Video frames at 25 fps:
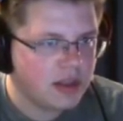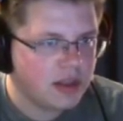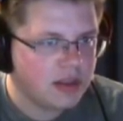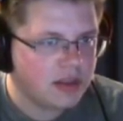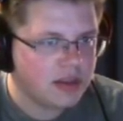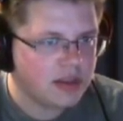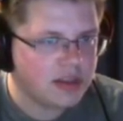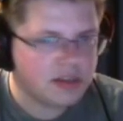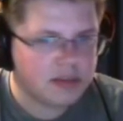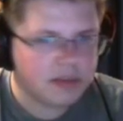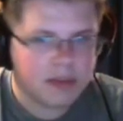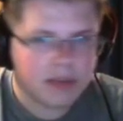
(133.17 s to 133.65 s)

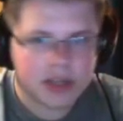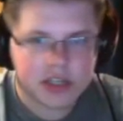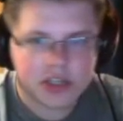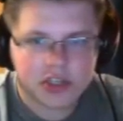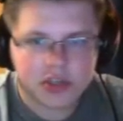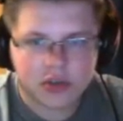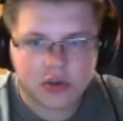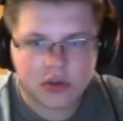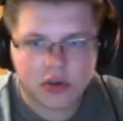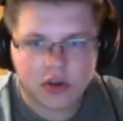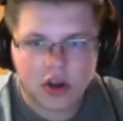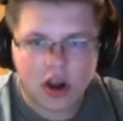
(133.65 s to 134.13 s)
the
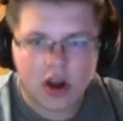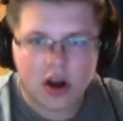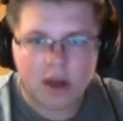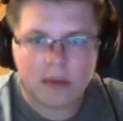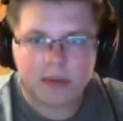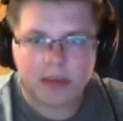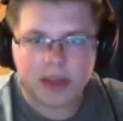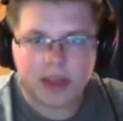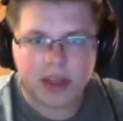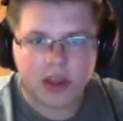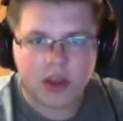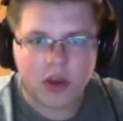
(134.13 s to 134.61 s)
Dimensional
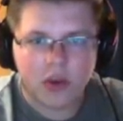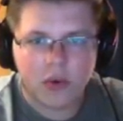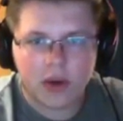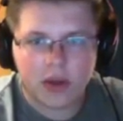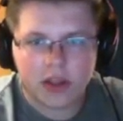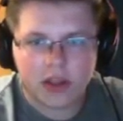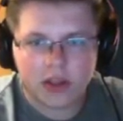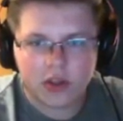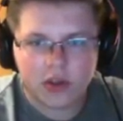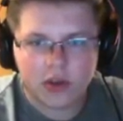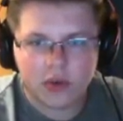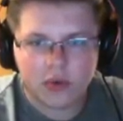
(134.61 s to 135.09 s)
Garb can go
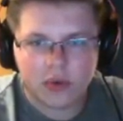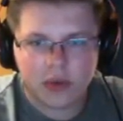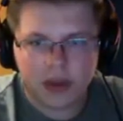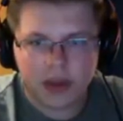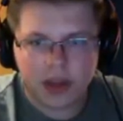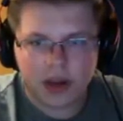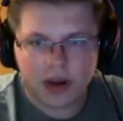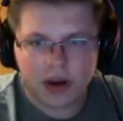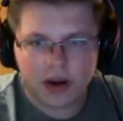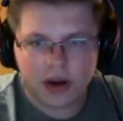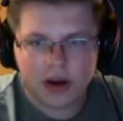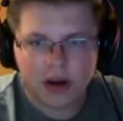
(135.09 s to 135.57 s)
on you
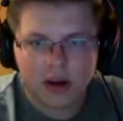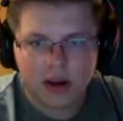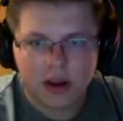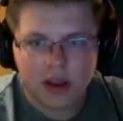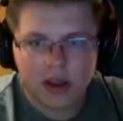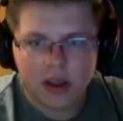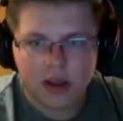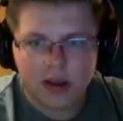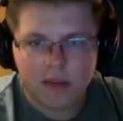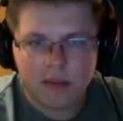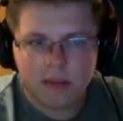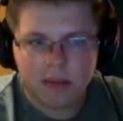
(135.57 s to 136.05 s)
here,
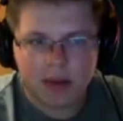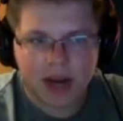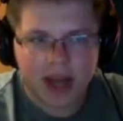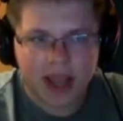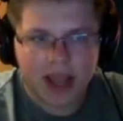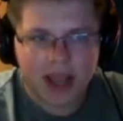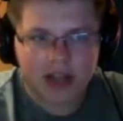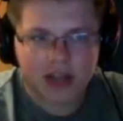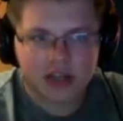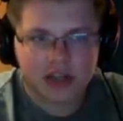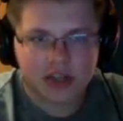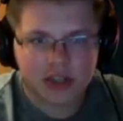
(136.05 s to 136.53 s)
but I
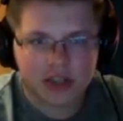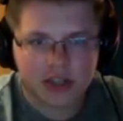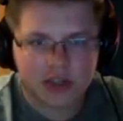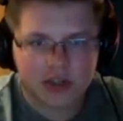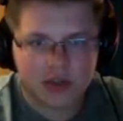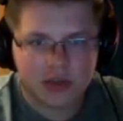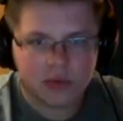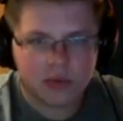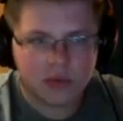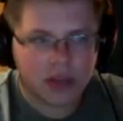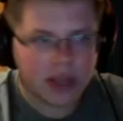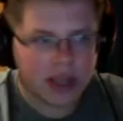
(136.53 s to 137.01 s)
actually
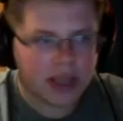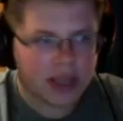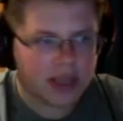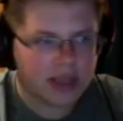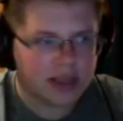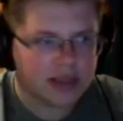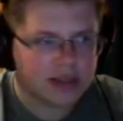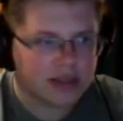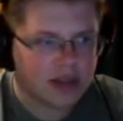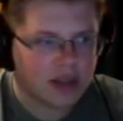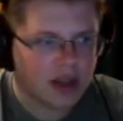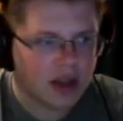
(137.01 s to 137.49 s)
do like
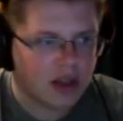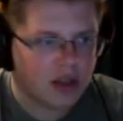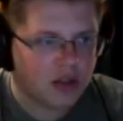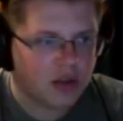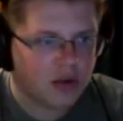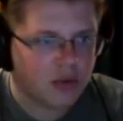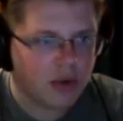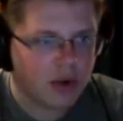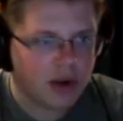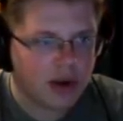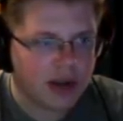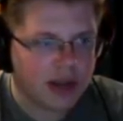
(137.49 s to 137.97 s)
his other
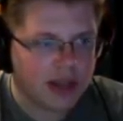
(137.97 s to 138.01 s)
one.